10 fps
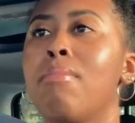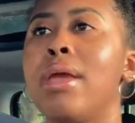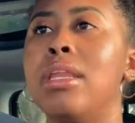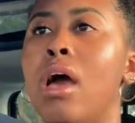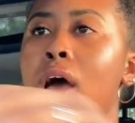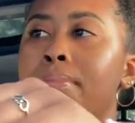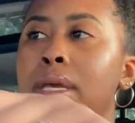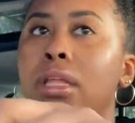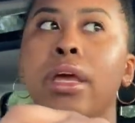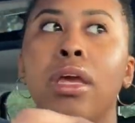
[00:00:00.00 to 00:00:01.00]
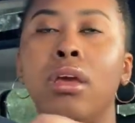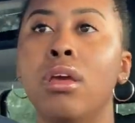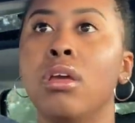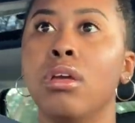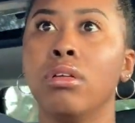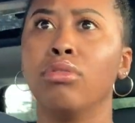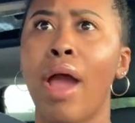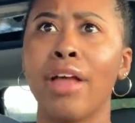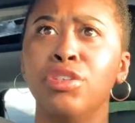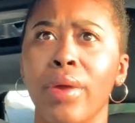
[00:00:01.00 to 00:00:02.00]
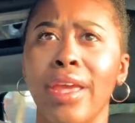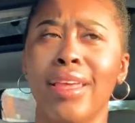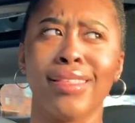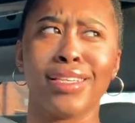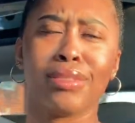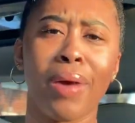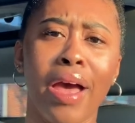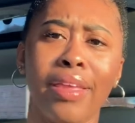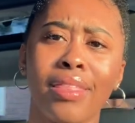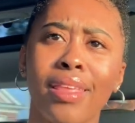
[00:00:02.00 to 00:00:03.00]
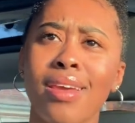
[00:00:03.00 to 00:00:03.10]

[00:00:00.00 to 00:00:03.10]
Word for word: may not be like graduating this month.